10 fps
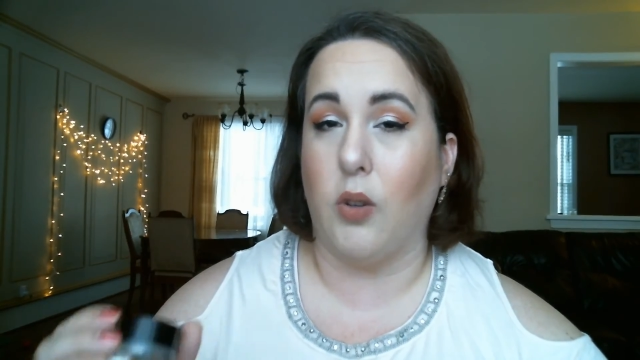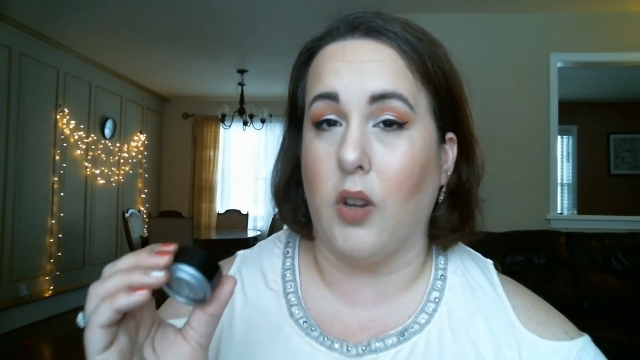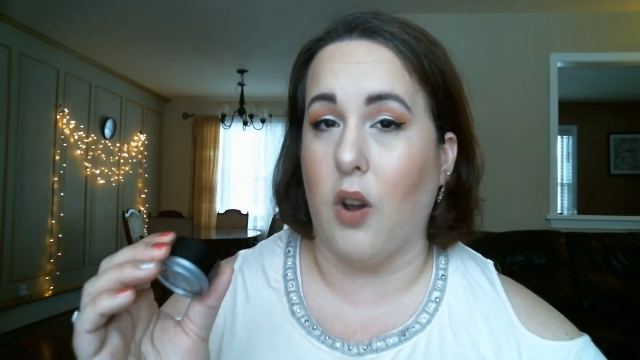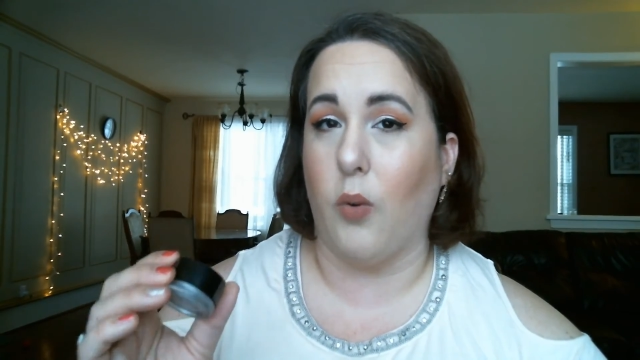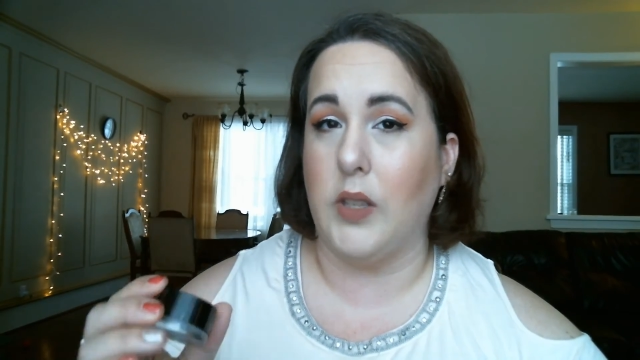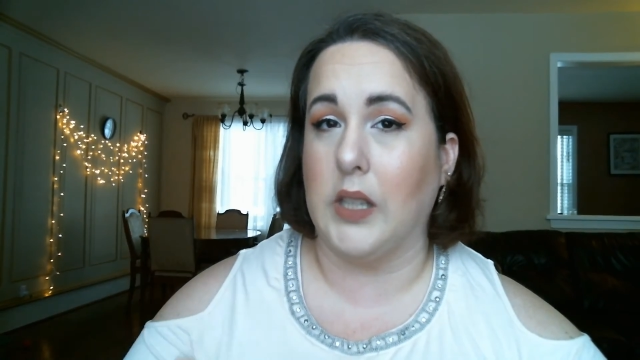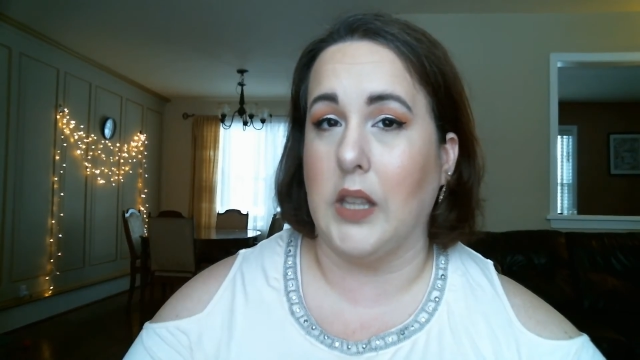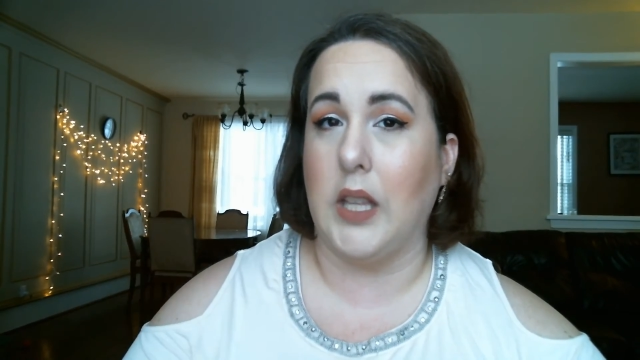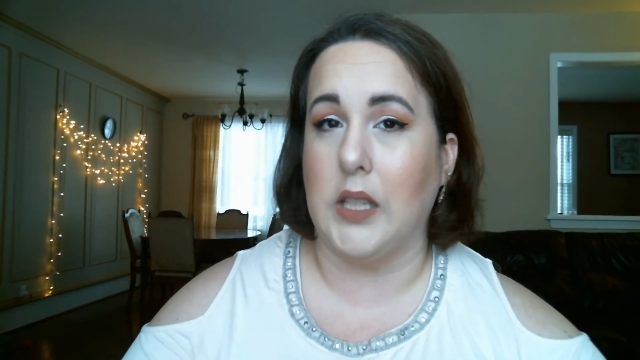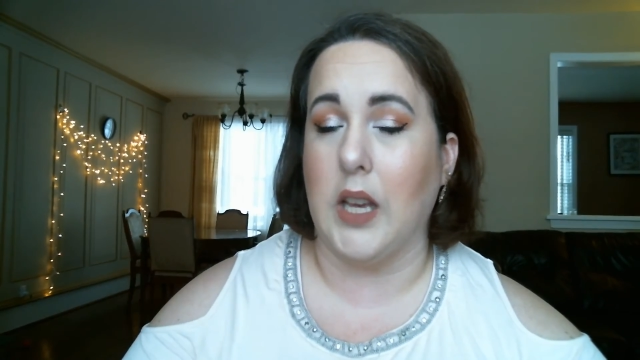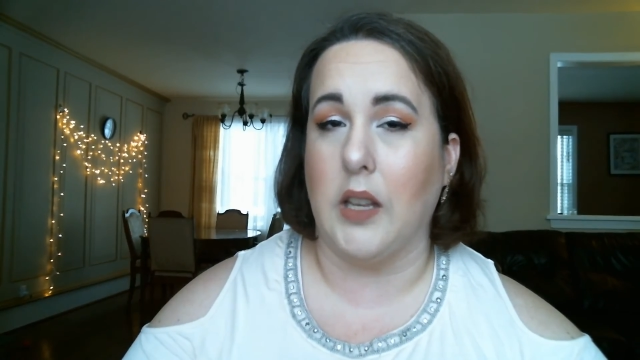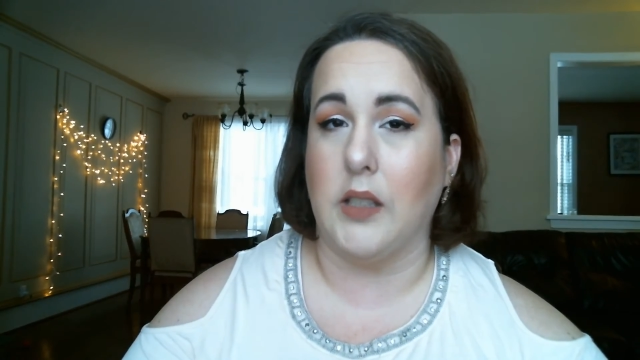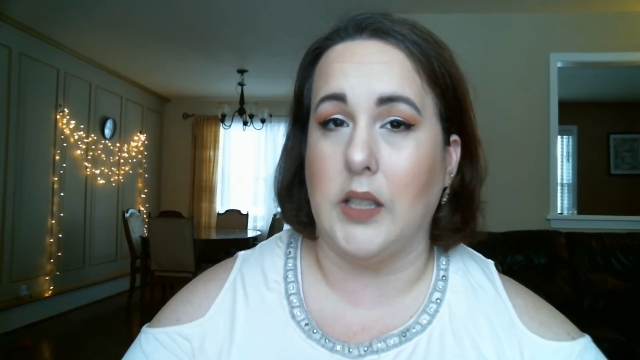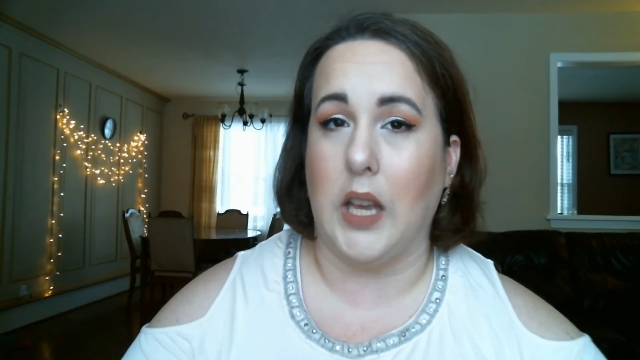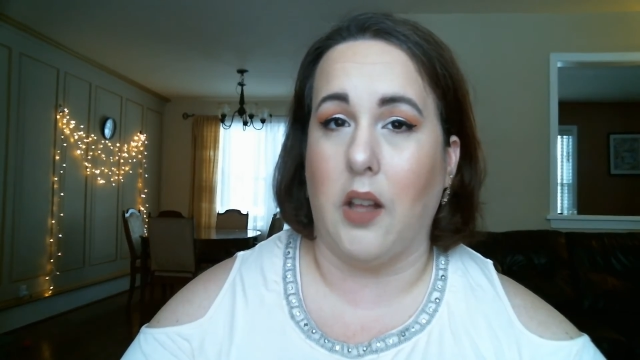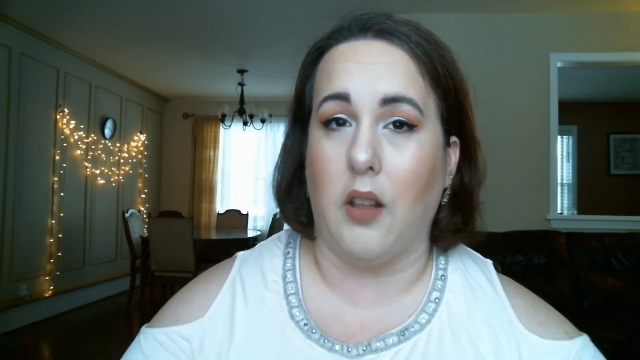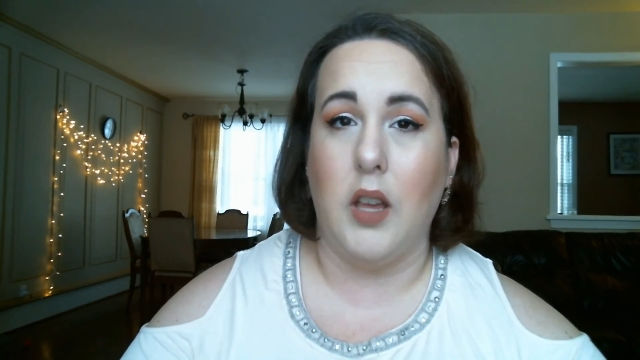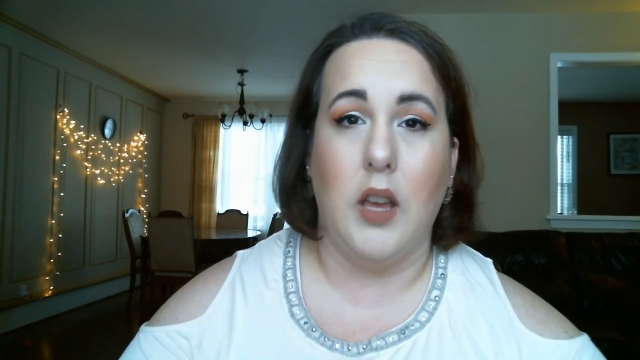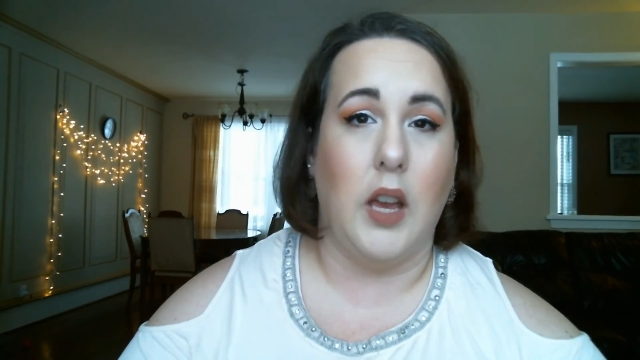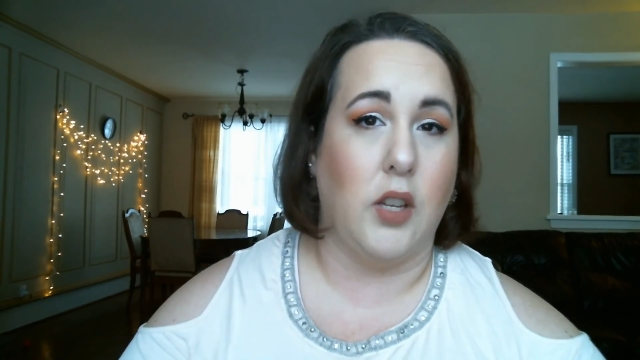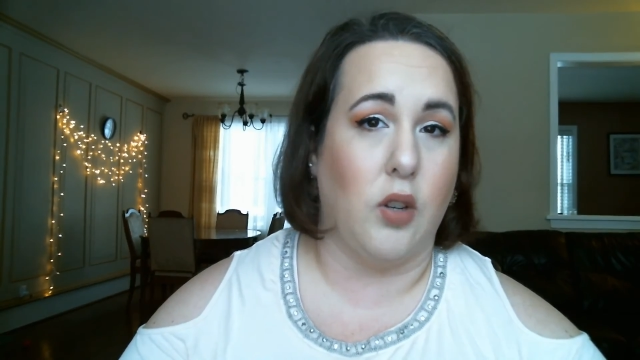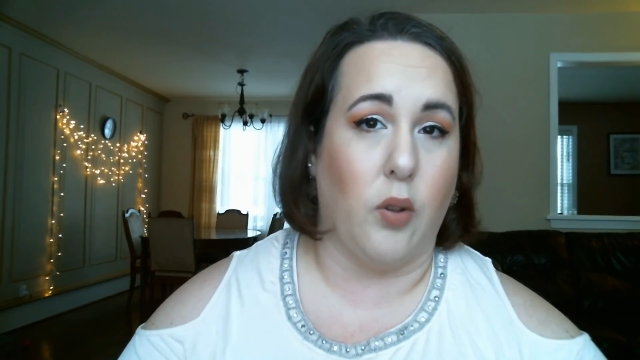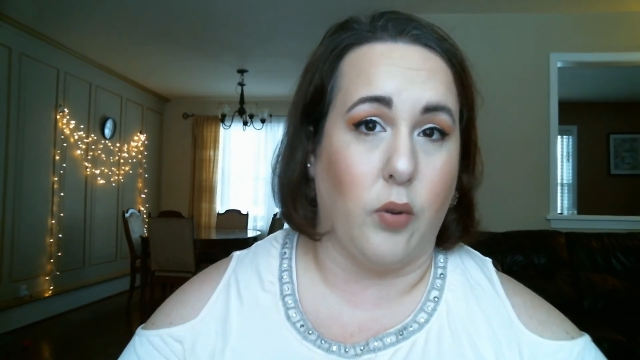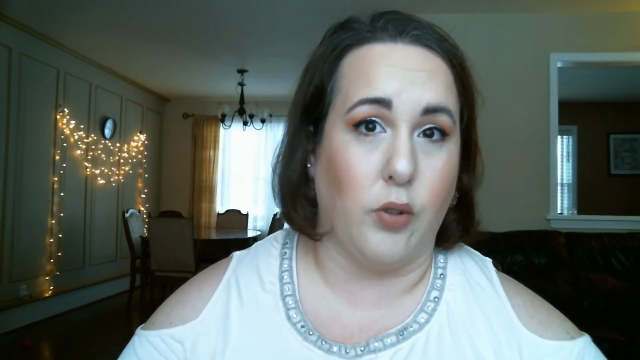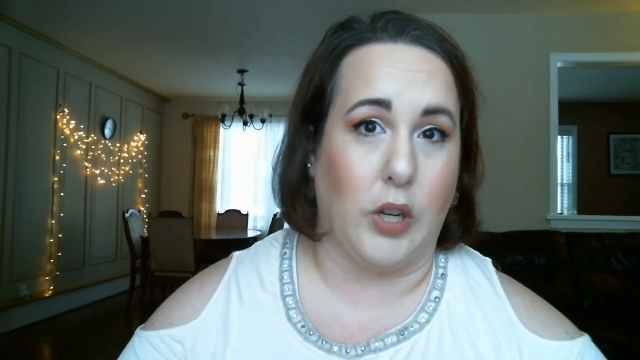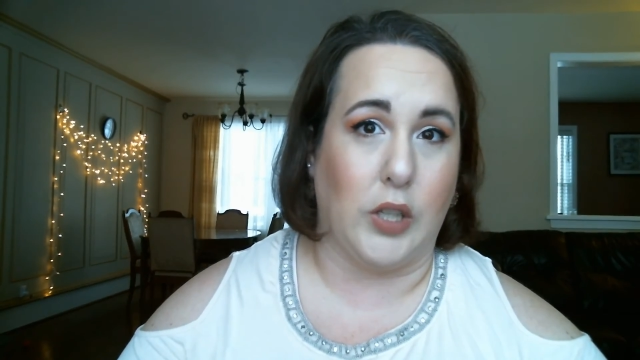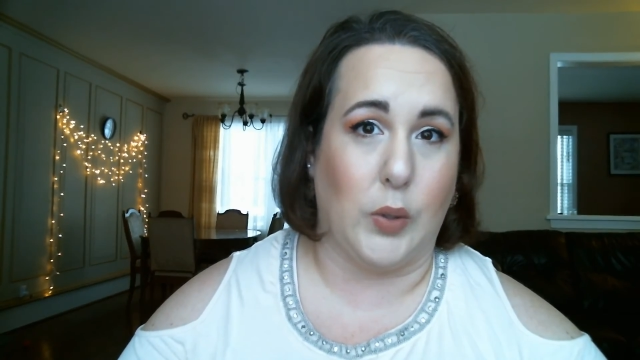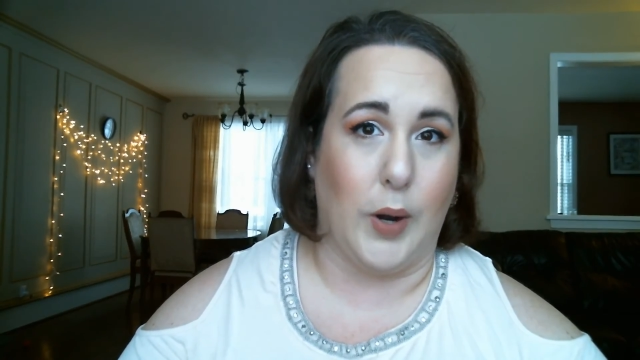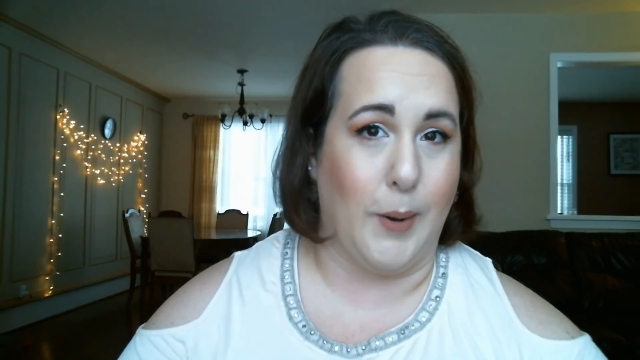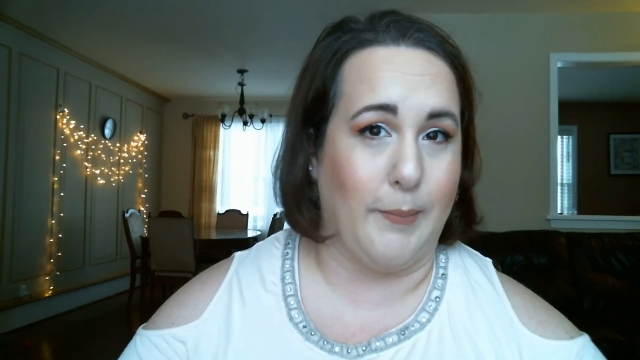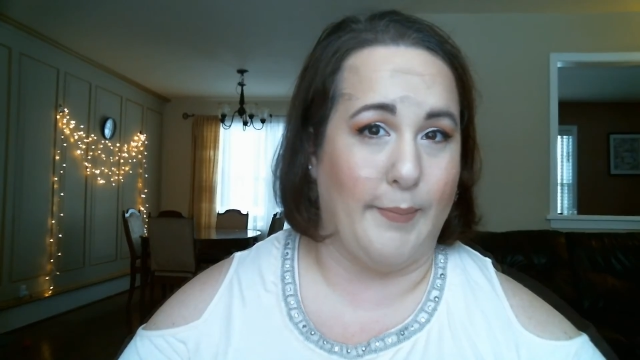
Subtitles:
you can always get these on sale at your local drugstore.